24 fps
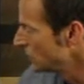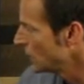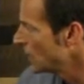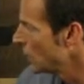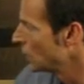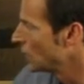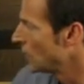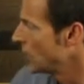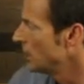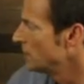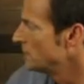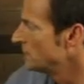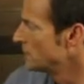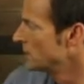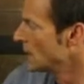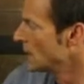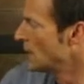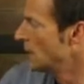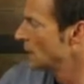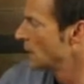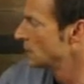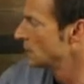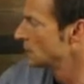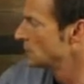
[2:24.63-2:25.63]
Okay,
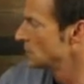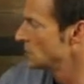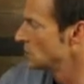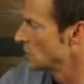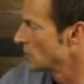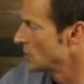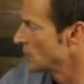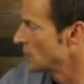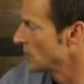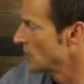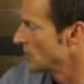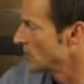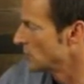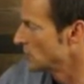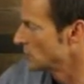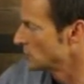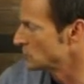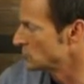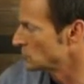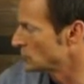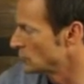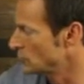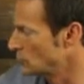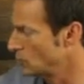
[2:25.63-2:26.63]
let's talk about
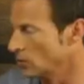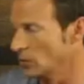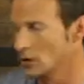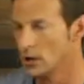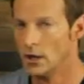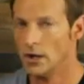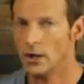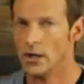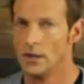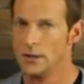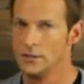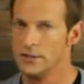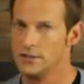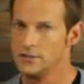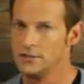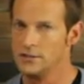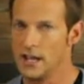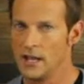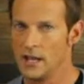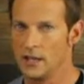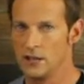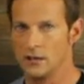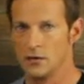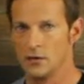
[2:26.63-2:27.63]
Module 4, the
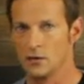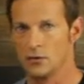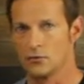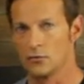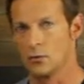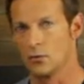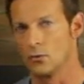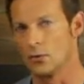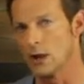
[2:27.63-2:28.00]
day of the interview.